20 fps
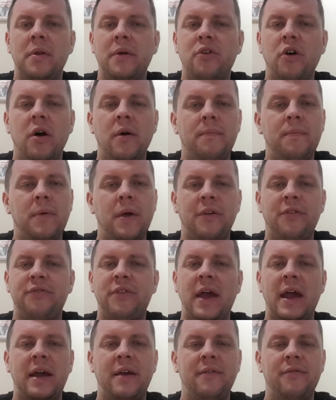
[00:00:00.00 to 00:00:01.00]
I've got a
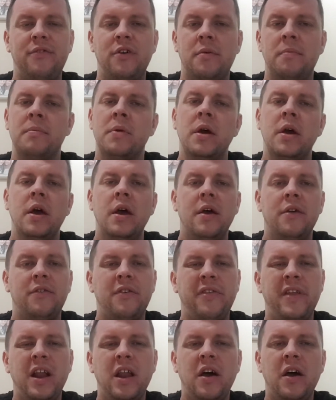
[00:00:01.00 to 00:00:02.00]
stack of them,
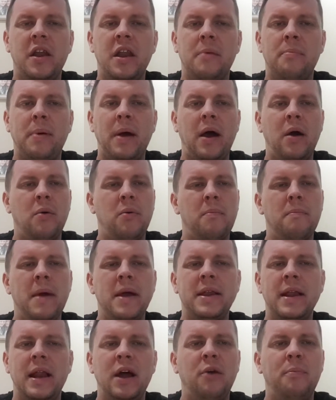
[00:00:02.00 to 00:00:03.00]
so they're lying about.
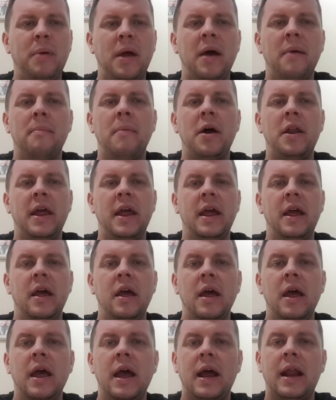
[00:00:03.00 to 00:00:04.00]
Made a little bit of
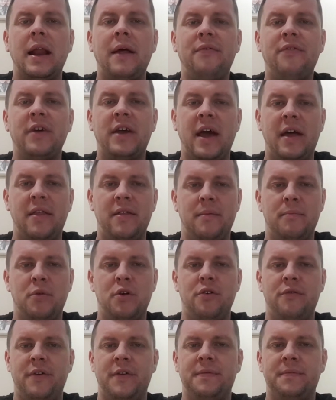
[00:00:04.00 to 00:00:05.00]
money. Glad to get them
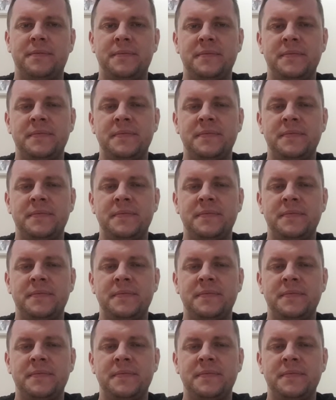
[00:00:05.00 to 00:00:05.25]
moving.